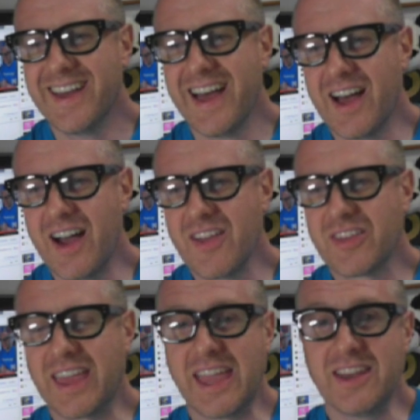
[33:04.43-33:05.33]
I
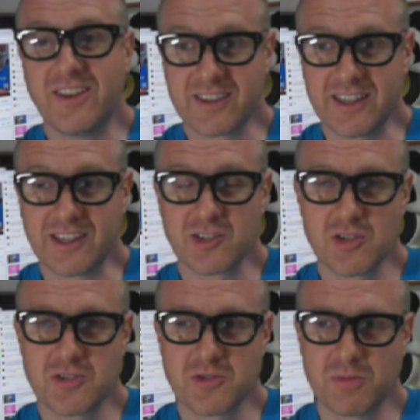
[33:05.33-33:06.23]
think head dunking
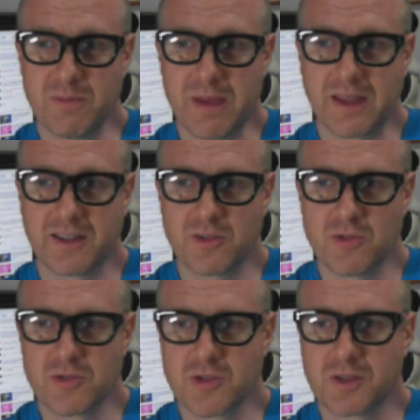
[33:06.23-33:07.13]
should still be banned under
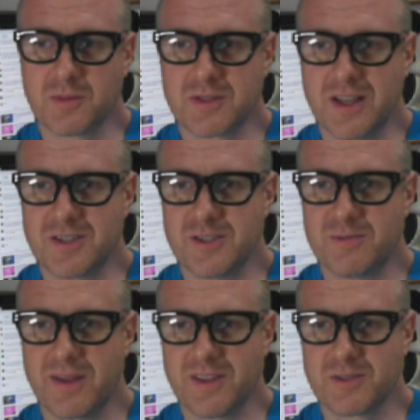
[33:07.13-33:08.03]
all circumstances,
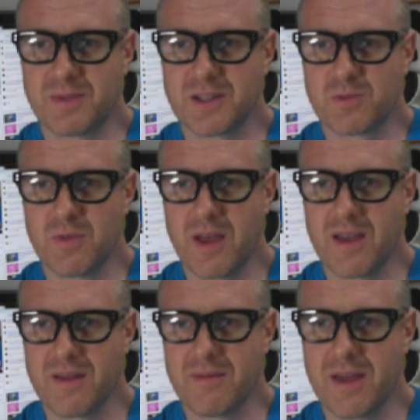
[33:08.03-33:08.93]
but there's been
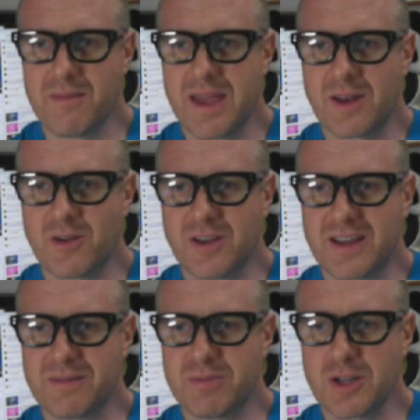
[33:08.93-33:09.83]
a ban
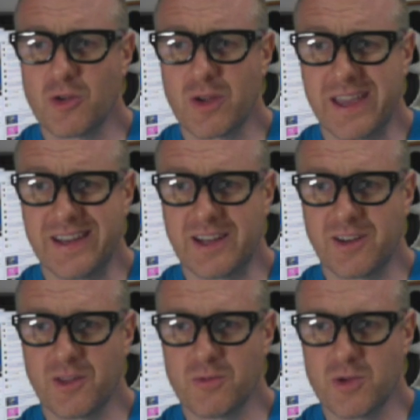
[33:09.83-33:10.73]
on putting your head under
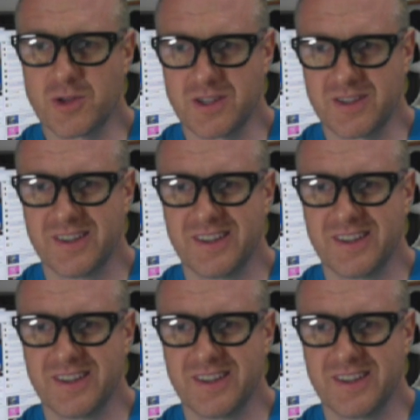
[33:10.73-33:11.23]
the water